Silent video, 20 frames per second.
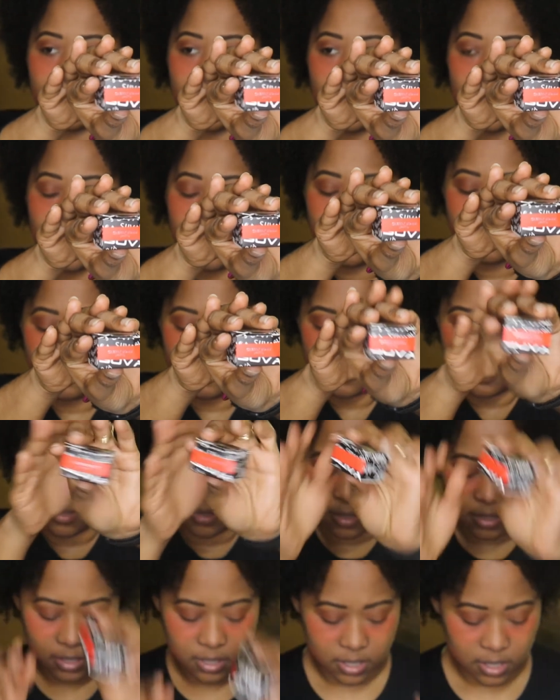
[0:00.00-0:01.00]
Bomb.
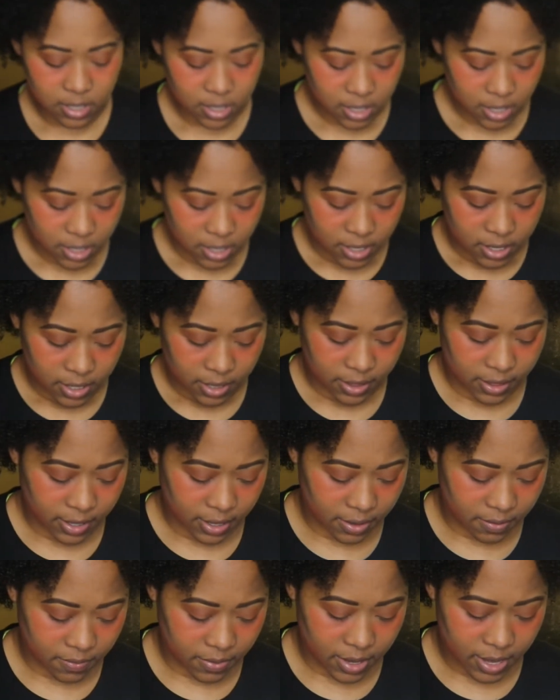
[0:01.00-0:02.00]

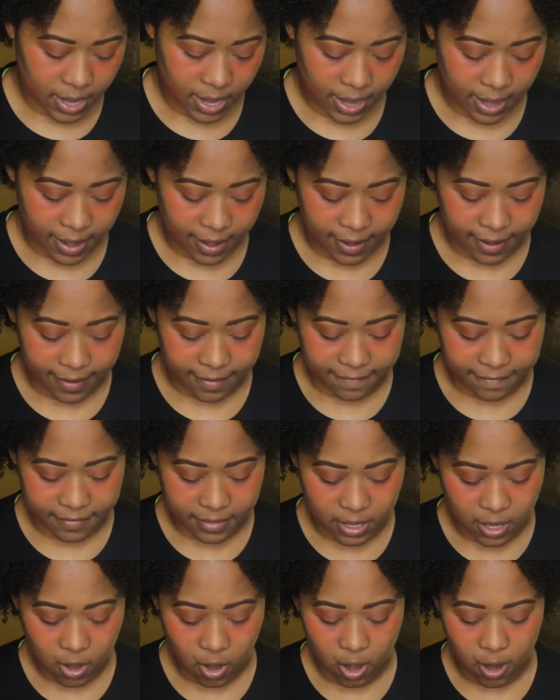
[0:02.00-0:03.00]
Then we have
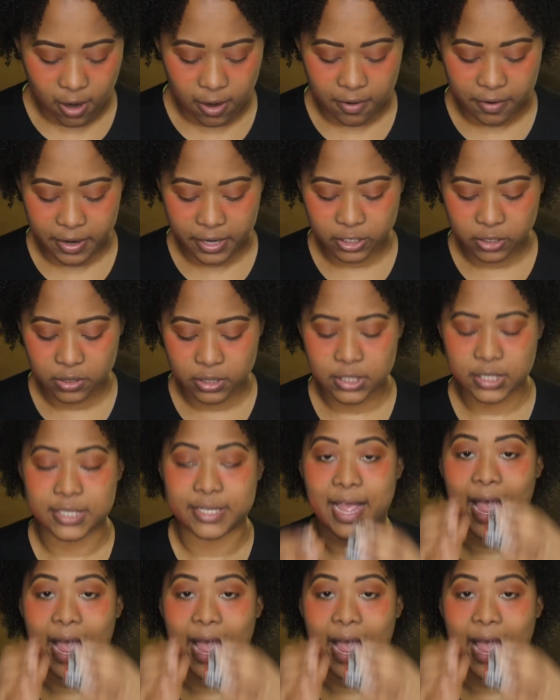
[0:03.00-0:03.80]
the orange, which is